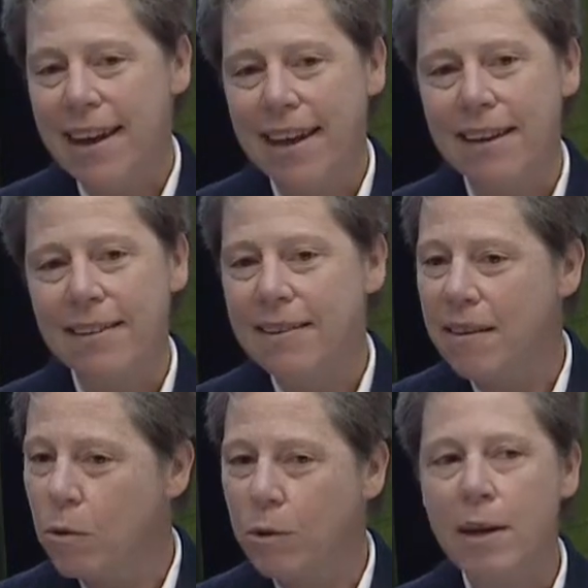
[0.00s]
And
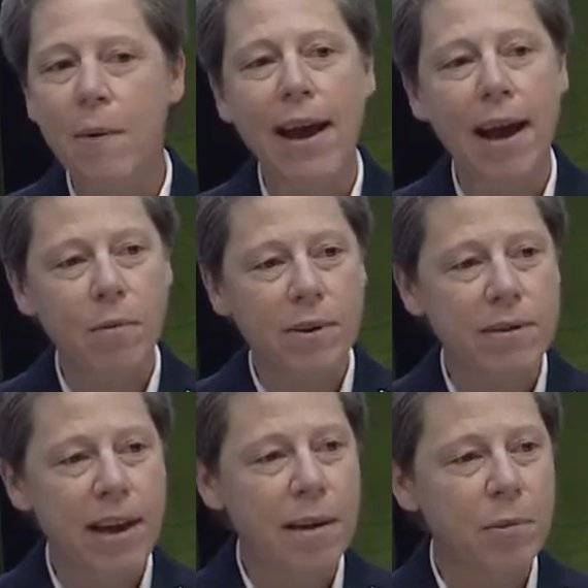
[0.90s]
the only way I
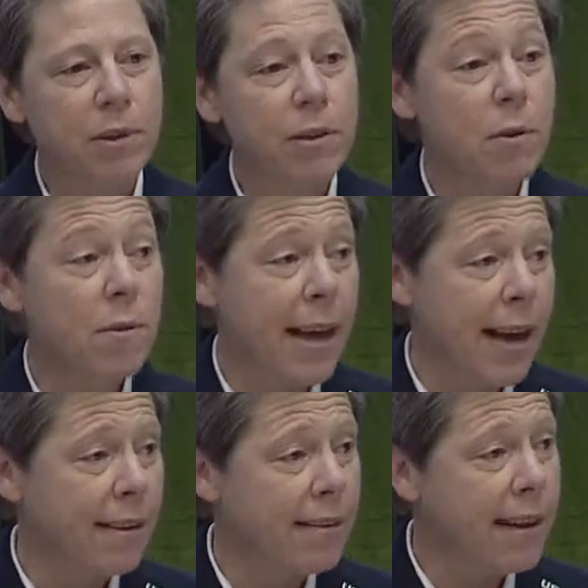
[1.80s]
was able to do that is